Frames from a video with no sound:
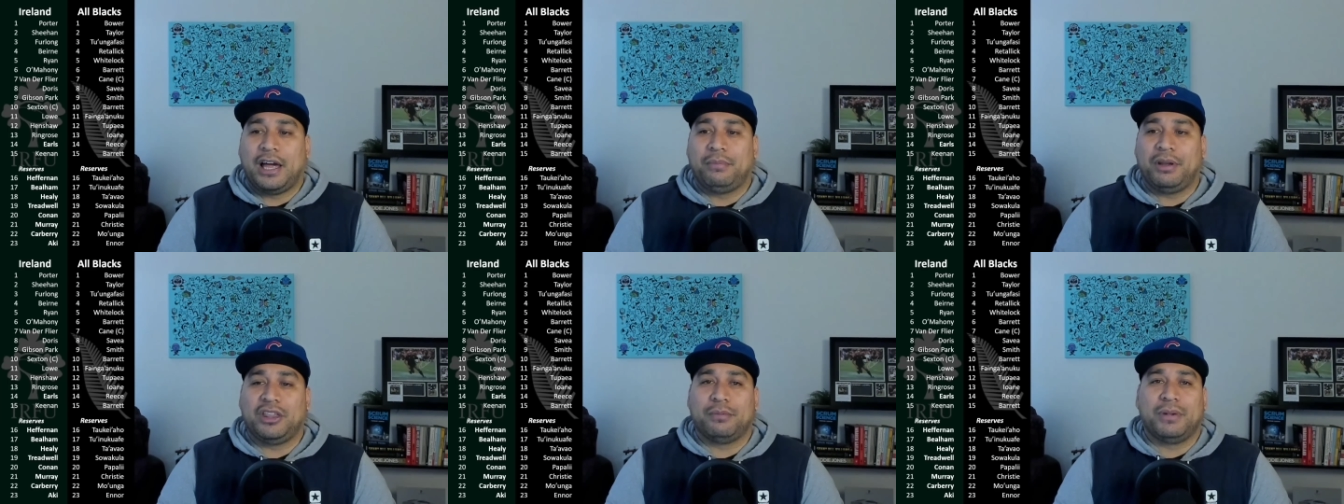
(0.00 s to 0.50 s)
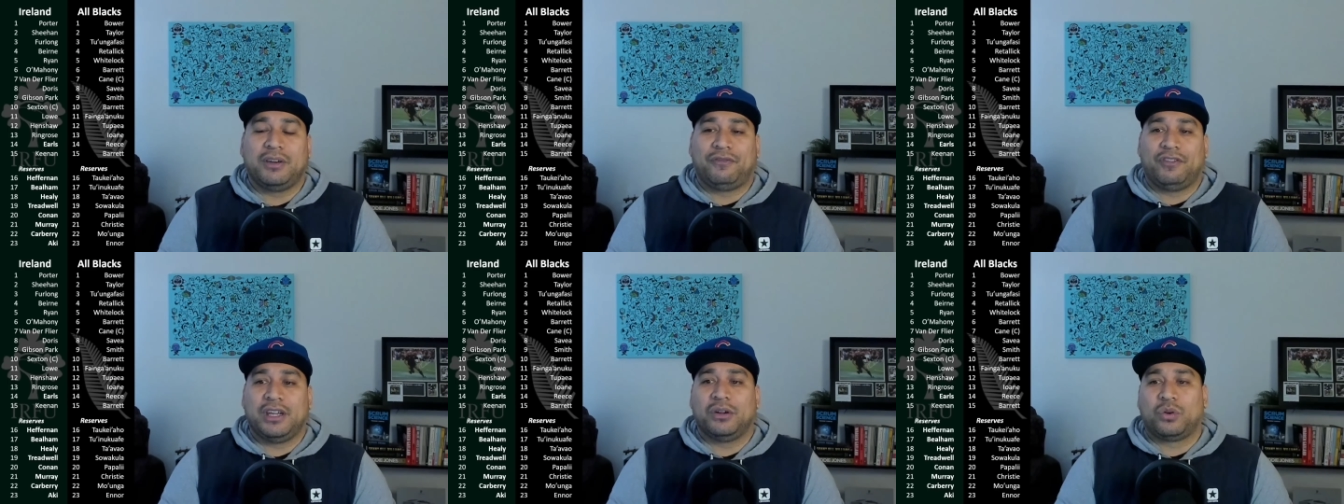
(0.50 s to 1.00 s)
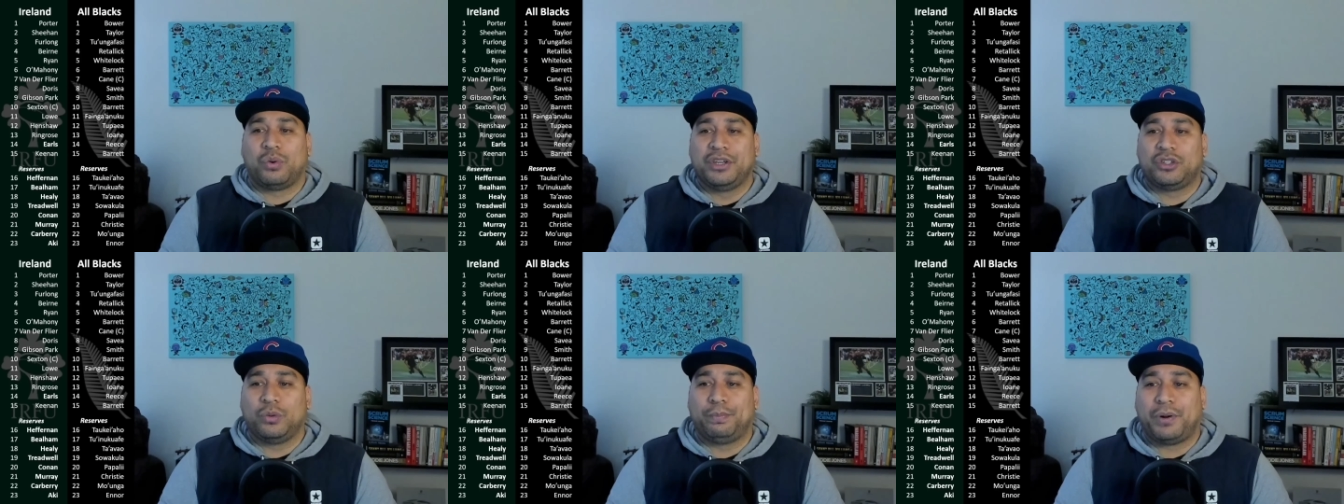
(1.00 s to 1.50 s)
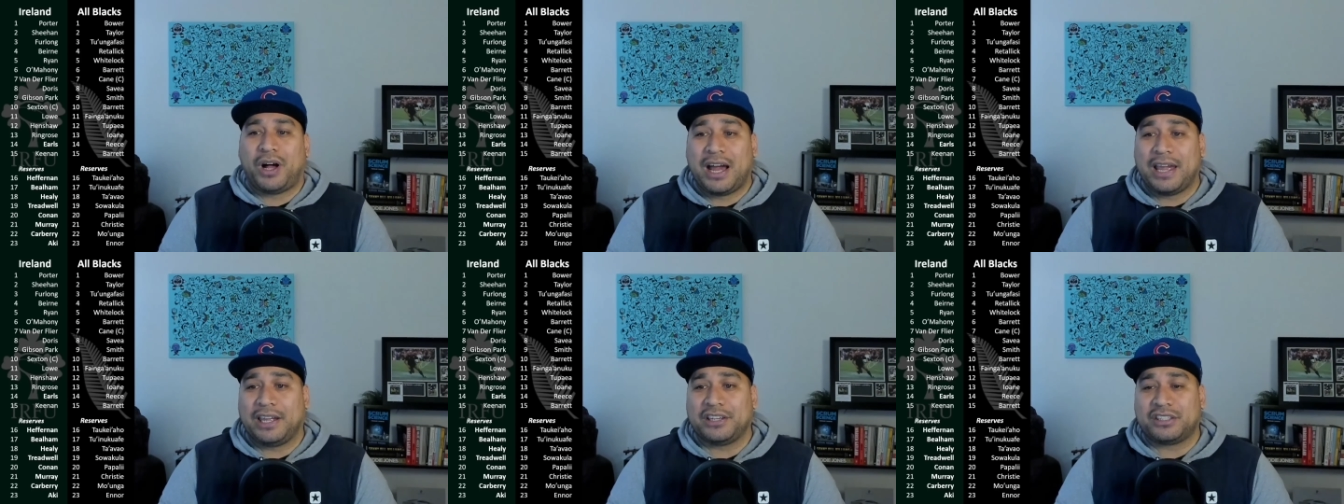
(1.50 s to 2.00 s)
In the midfield, Quinn
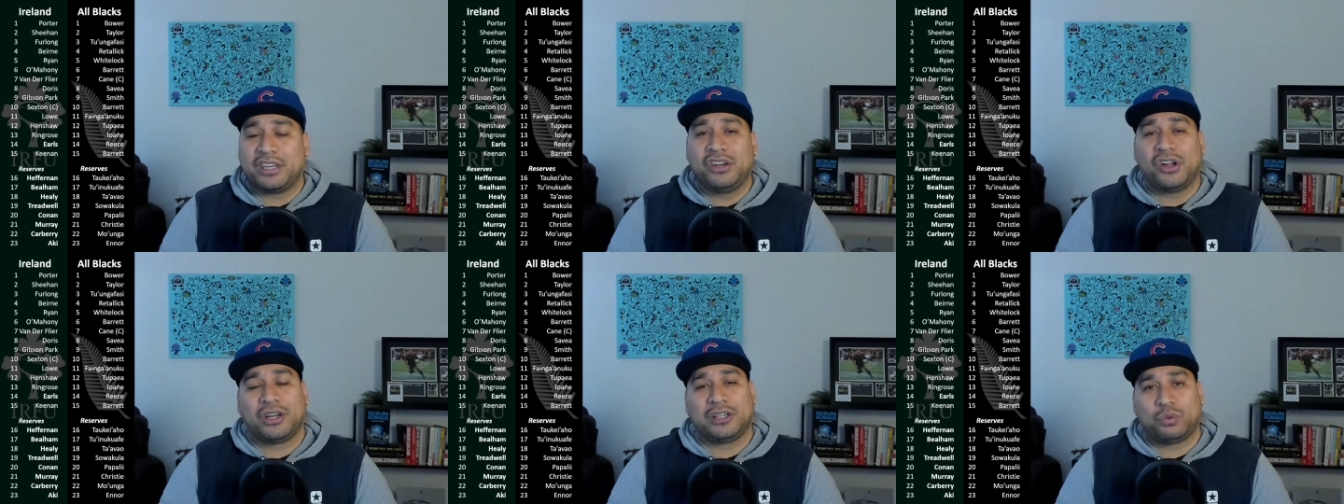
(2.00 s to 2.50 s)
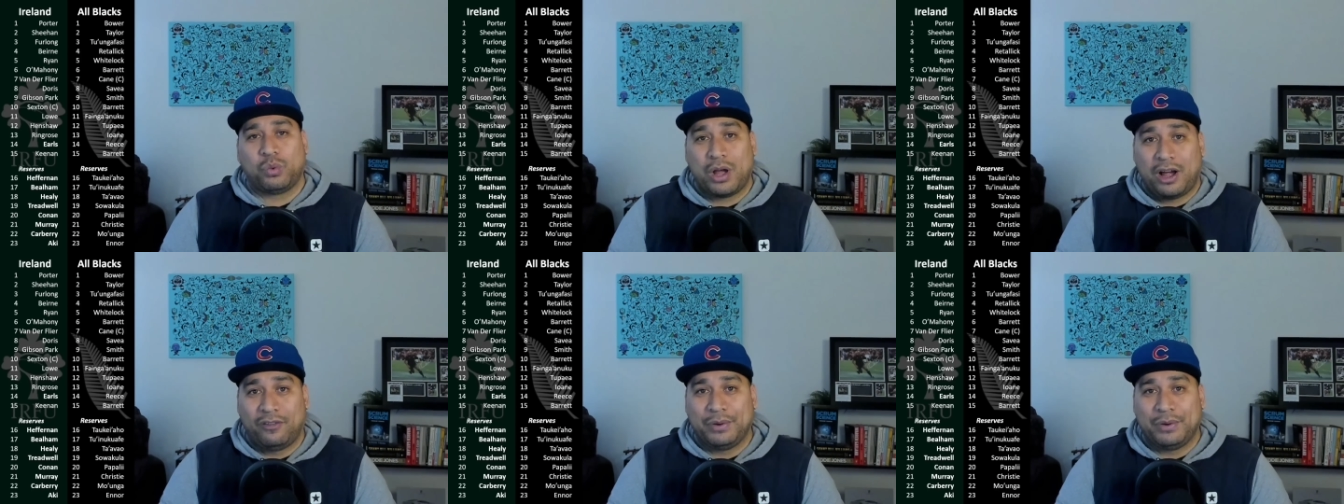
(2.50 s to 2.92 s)
Tupaia gets the nod at 12.